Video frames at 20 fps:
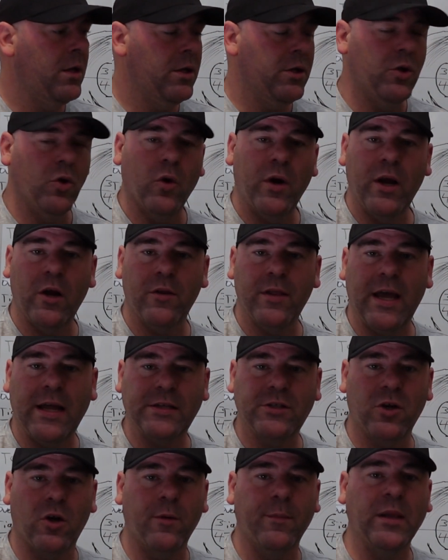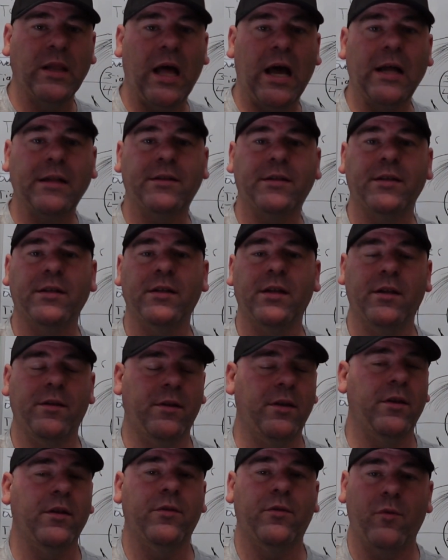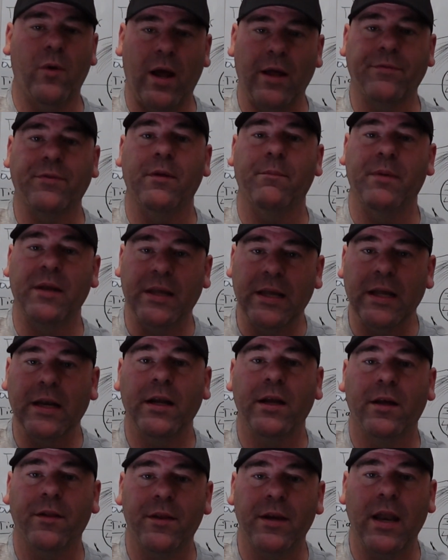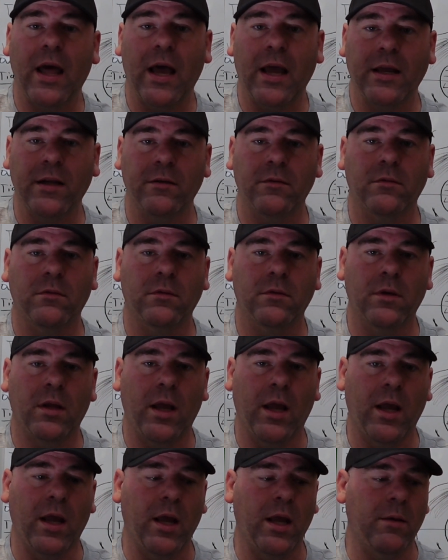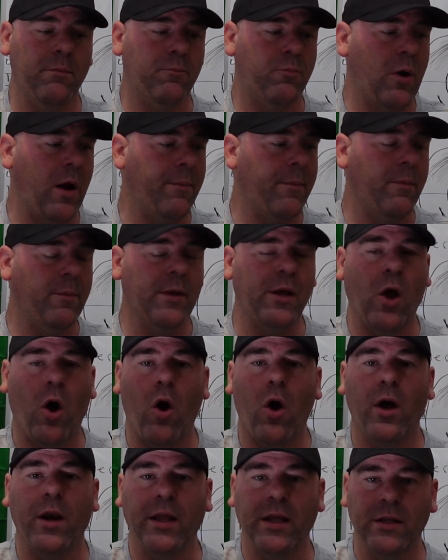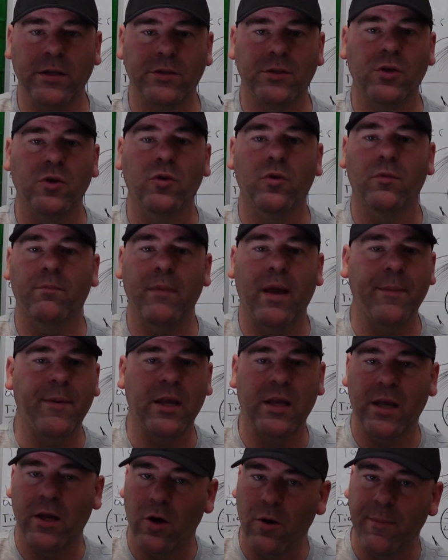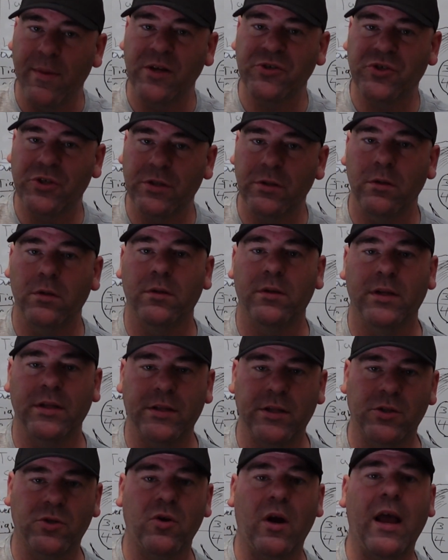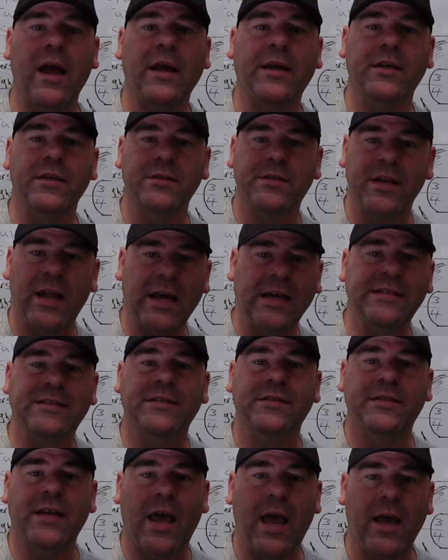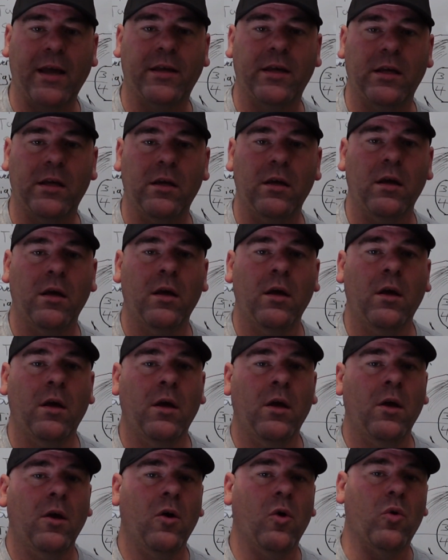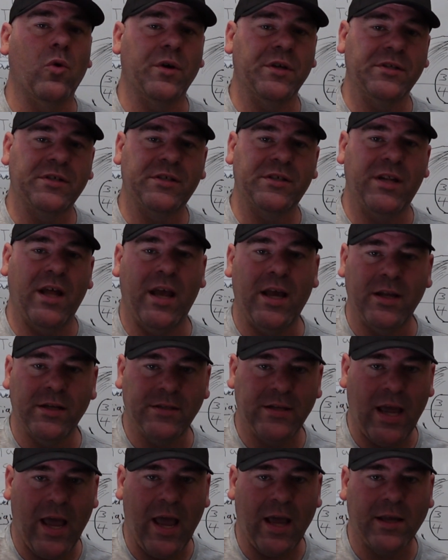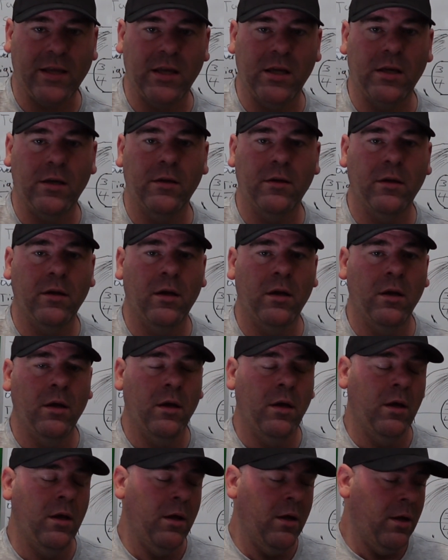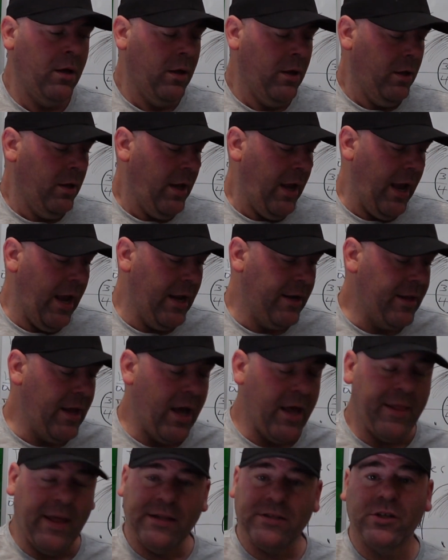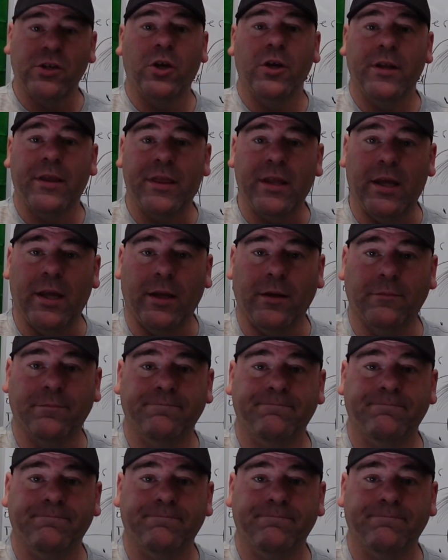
you'll hear that term a lot throughout the beginning of the night and probably on into maybe intermission, that the track is nice and tacky or it's staying tacky. And that's a good thing.